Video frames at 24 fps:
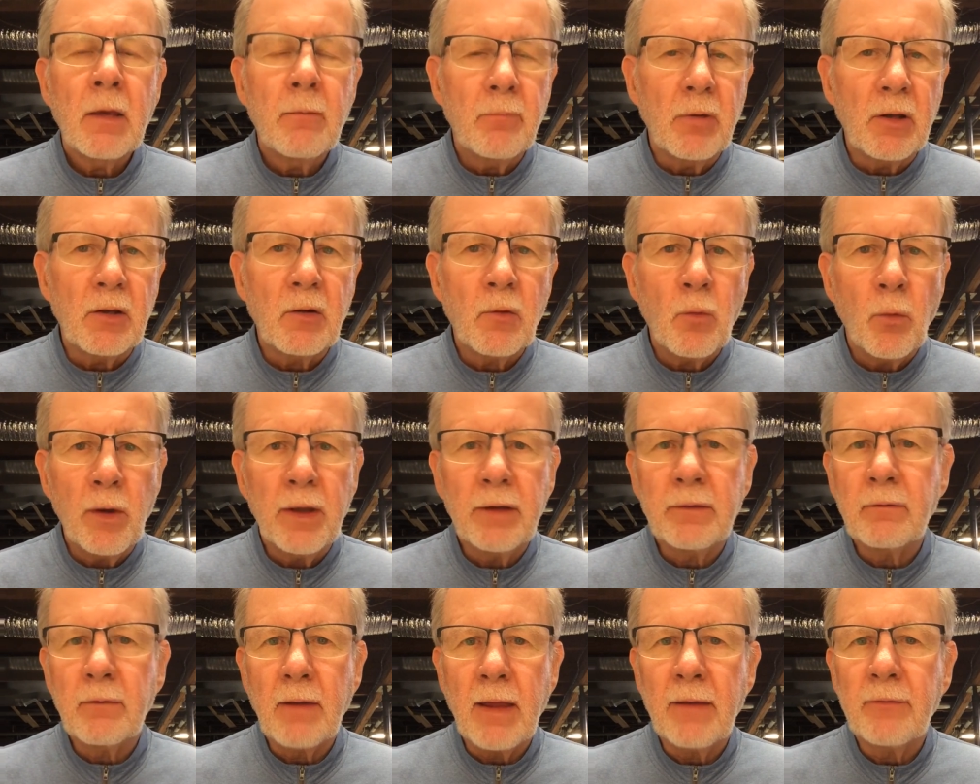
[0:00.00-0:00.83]
but
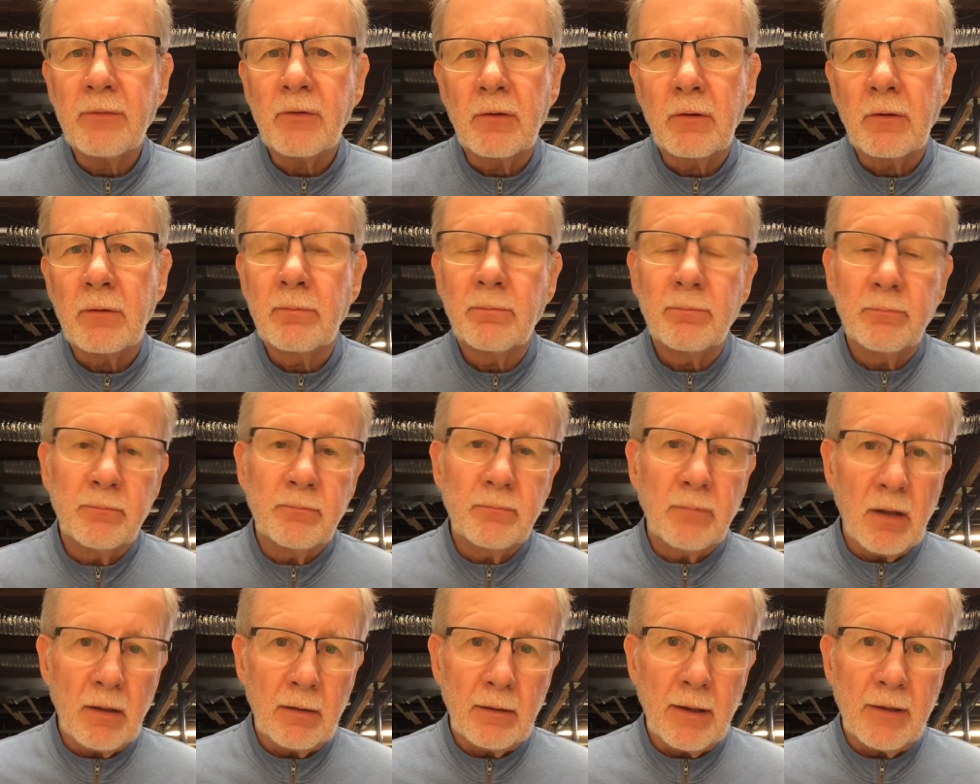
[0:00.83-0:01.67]
quit after
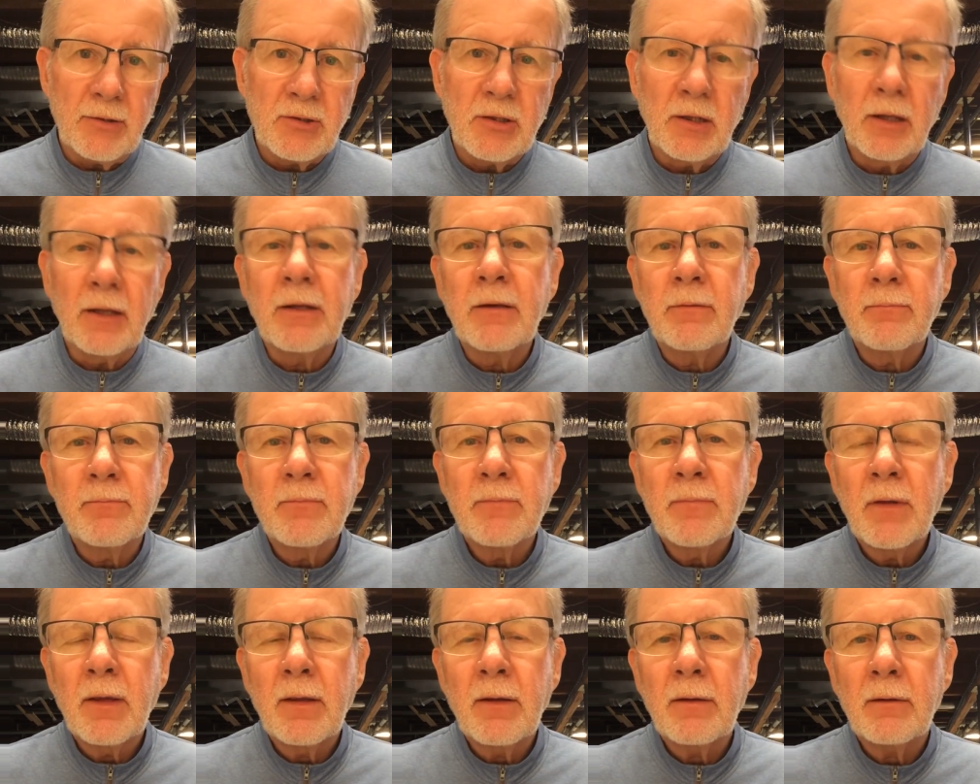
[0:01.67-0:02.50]

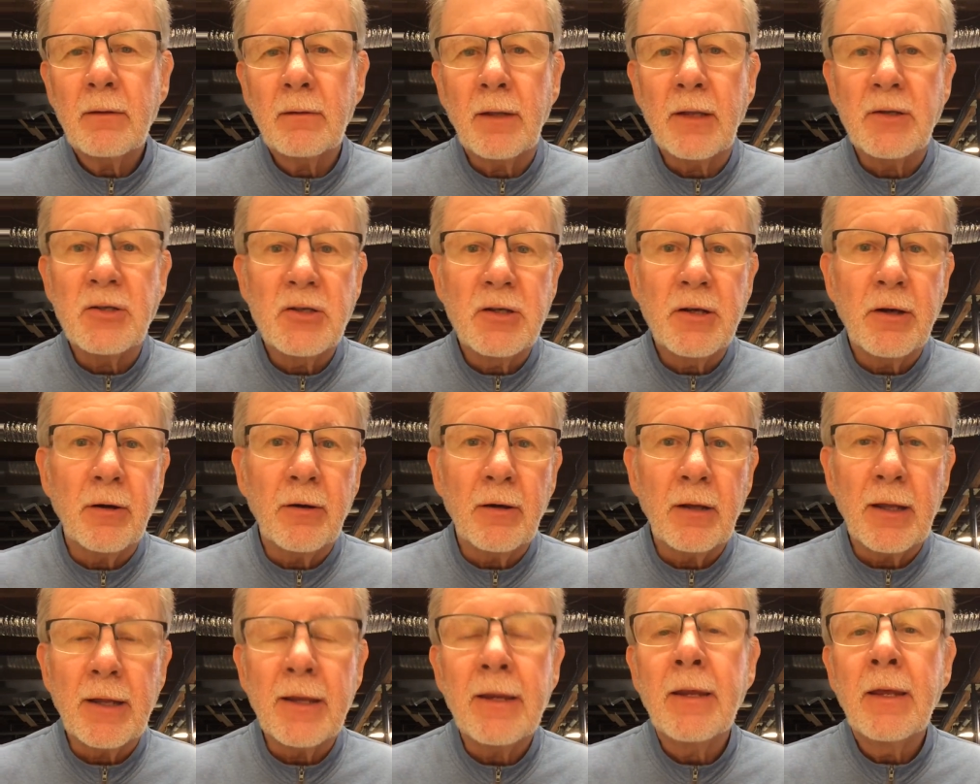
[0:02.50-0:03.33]

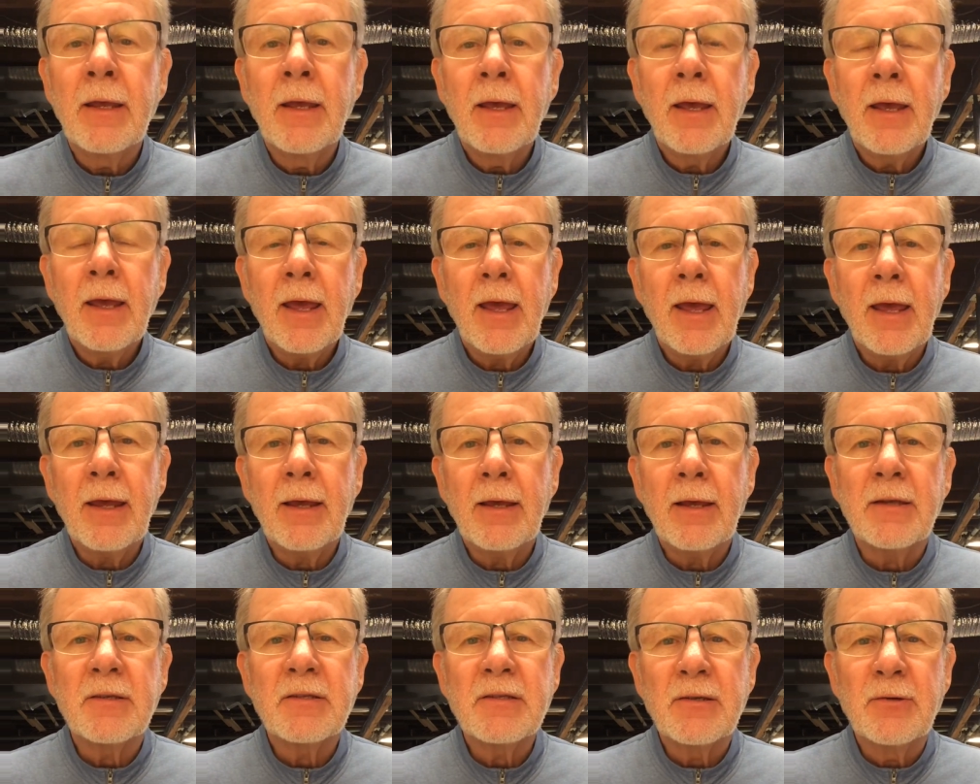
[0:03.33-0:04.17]
legendarily,
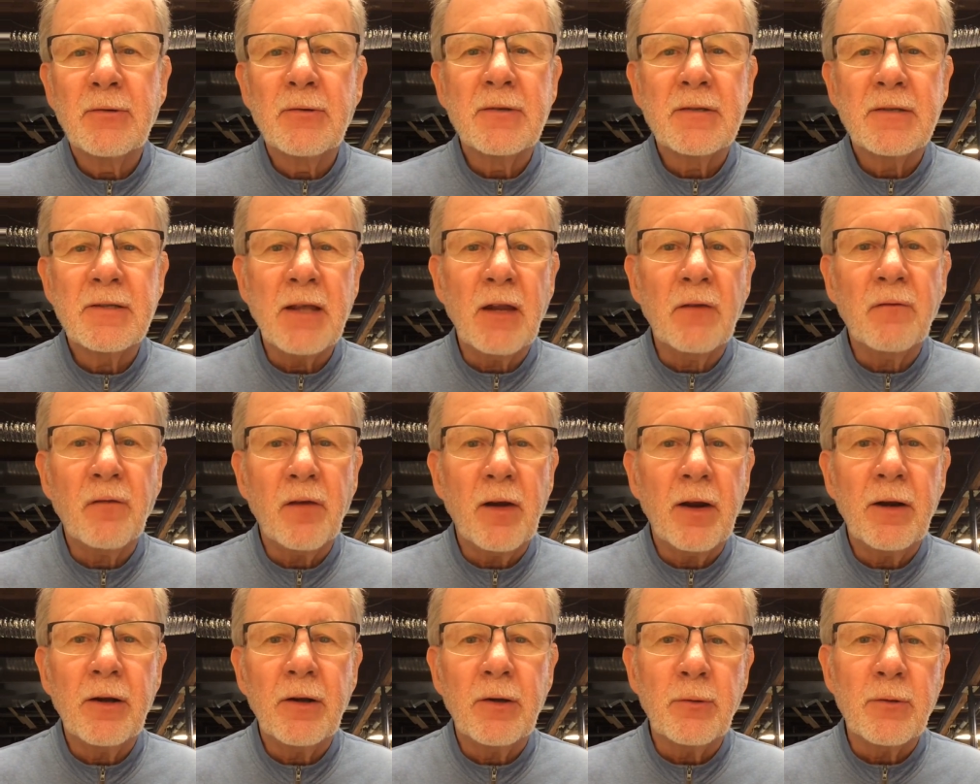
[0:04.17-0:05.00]
a student set
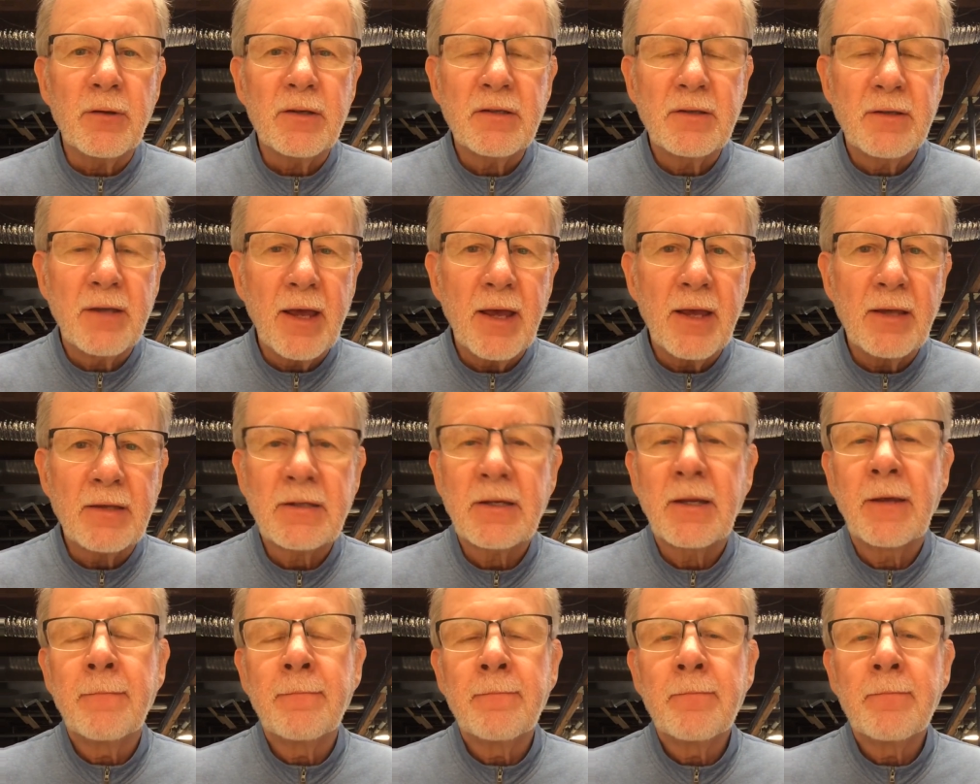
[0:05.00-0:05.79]
fire to his desk.